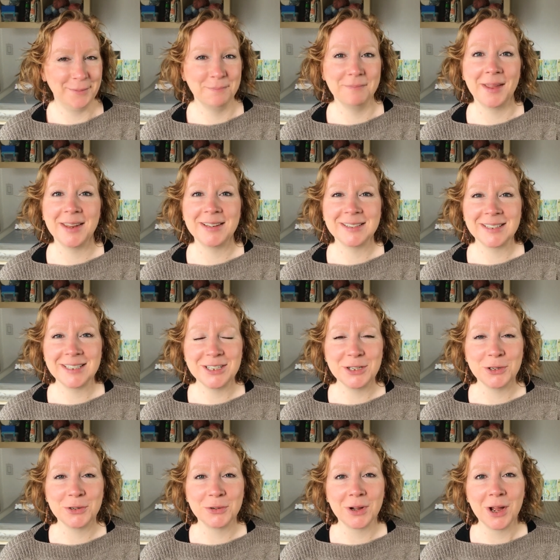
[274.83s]
meant
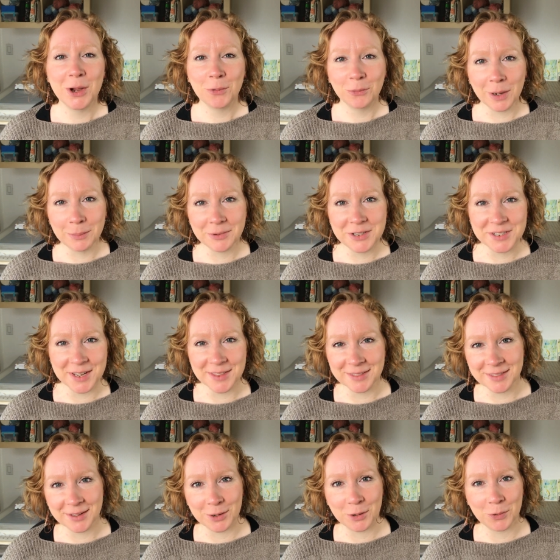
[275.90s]
to
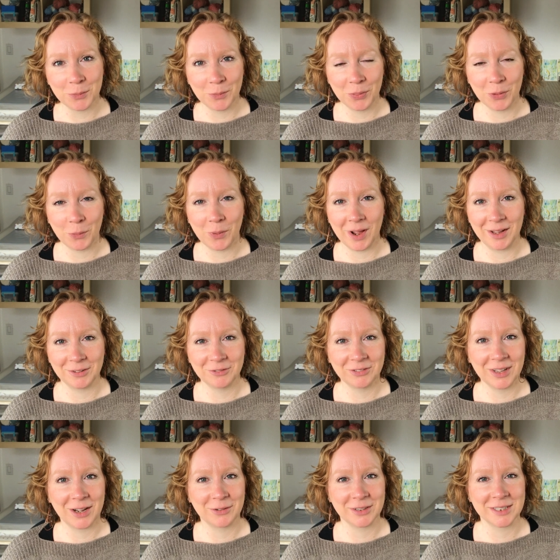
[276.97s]
represent the the
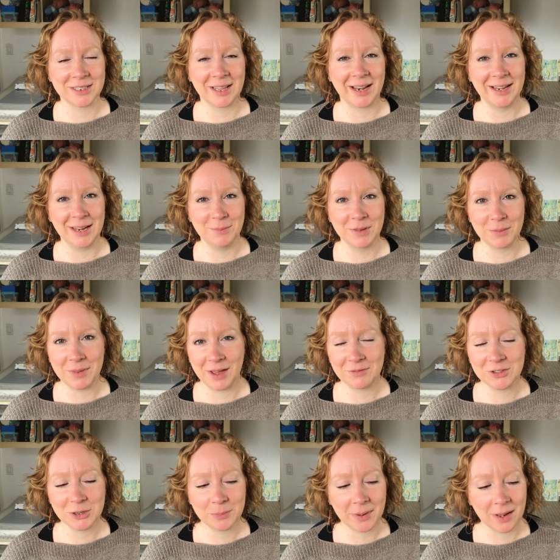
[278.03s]
wildflowers that I named them
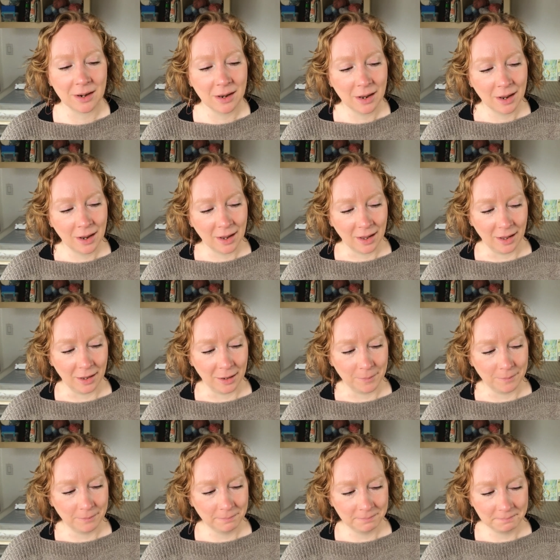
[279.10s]
after, but
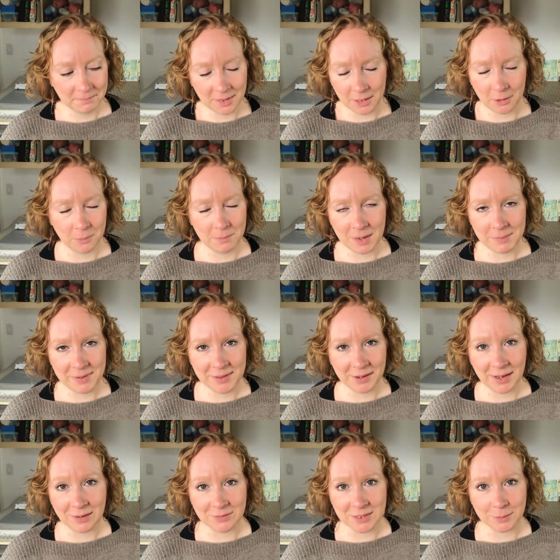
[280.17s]
um, you know maybe they'll
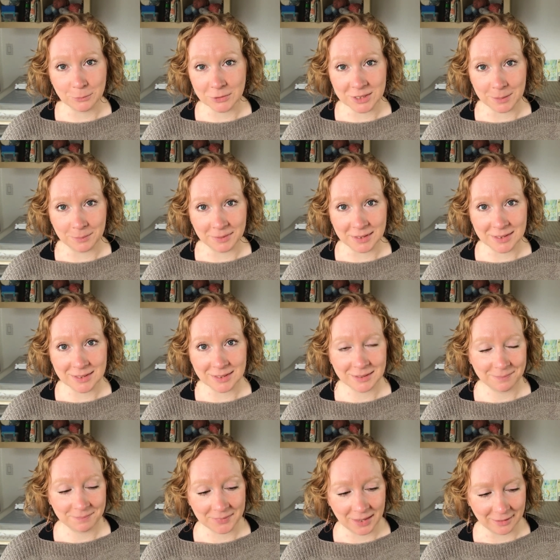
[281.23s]
have some resemblance
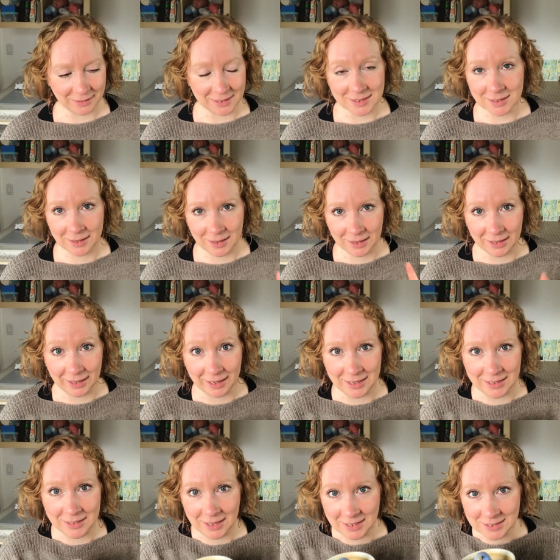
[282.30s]
at least. I'm gonna
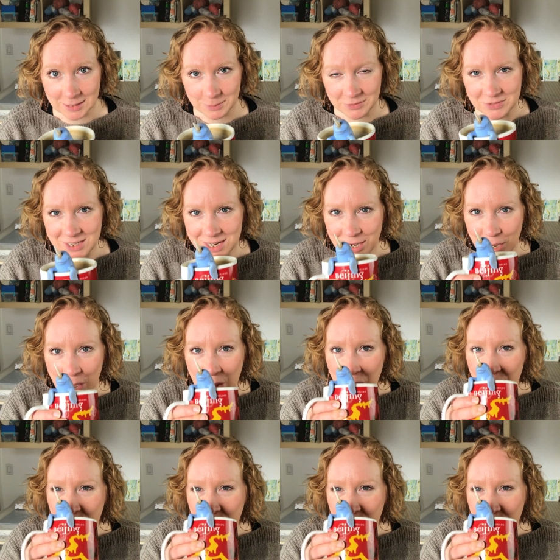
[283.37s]
get a, a sip of tea here.